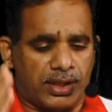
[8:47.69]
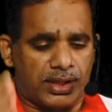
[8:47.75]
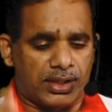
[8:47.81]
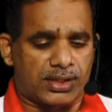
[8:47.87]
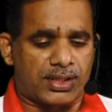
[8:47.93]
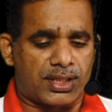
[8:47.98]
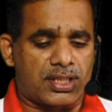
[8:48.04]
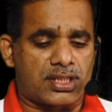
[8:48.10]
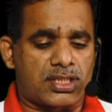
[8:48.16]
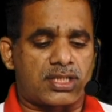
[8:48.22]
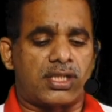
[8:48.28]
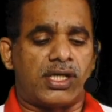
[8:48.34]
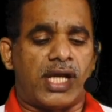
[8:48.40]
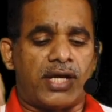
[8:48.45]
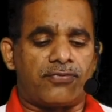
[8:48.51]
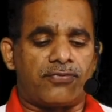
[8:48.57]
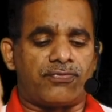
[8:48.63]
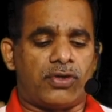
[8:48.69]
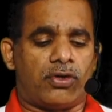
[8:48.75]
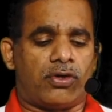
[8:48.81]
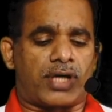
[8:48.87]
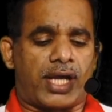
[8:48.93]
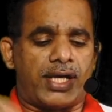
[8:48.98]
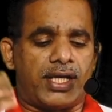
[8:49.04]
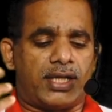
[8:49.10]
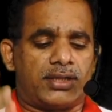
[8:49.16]
interest, late fee,
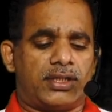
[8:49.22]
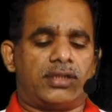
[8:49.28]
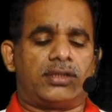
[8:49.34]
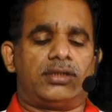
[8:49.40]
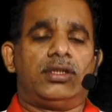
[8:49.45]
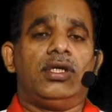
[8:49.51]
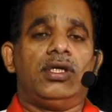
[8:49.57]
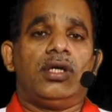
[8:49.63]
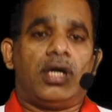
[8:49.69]
or any other